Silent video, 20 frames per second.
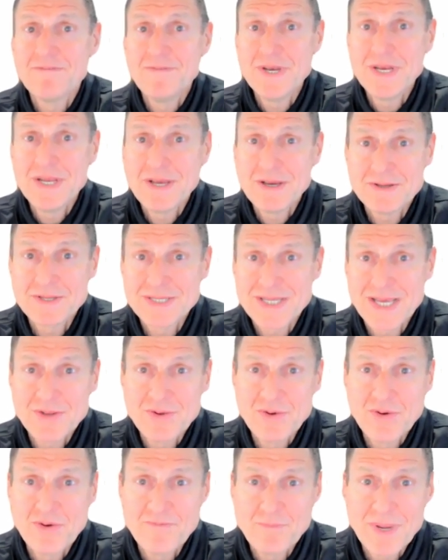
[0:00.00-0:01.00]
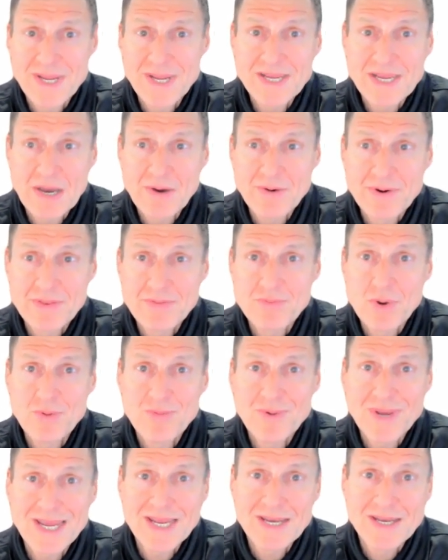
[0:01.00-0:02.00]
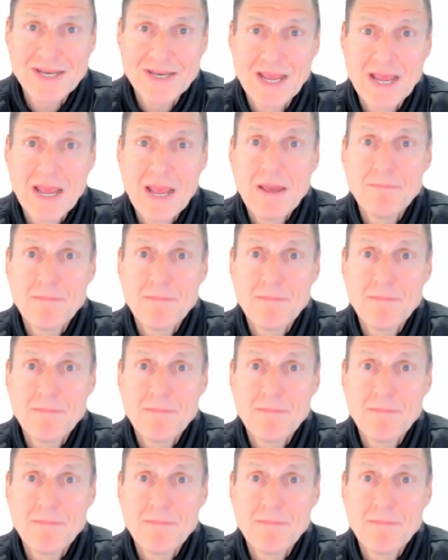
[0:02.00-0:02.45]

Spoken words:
videos that you have been going through in